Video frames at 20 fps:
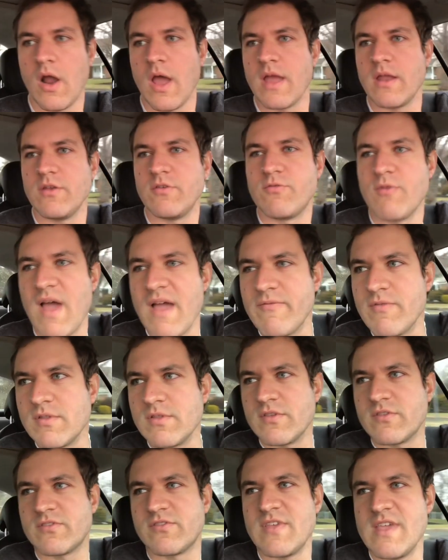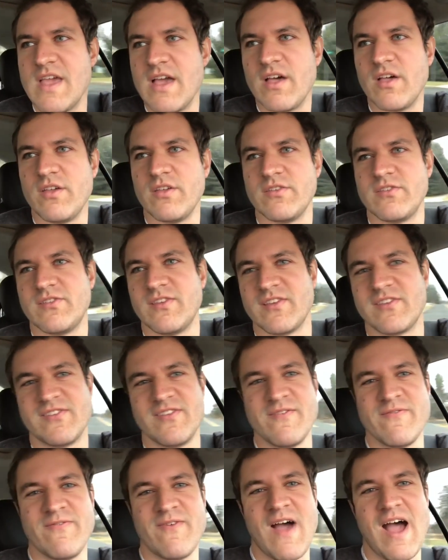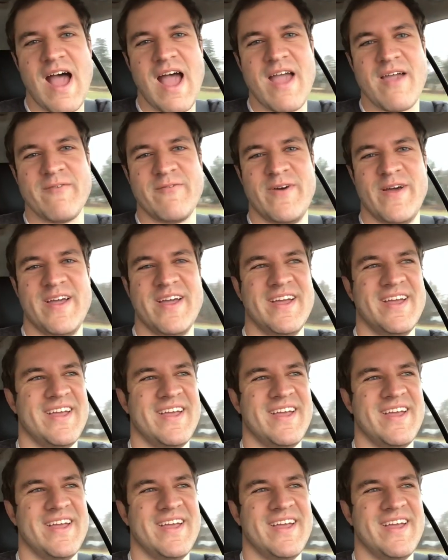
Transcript: All right, driving the CL65,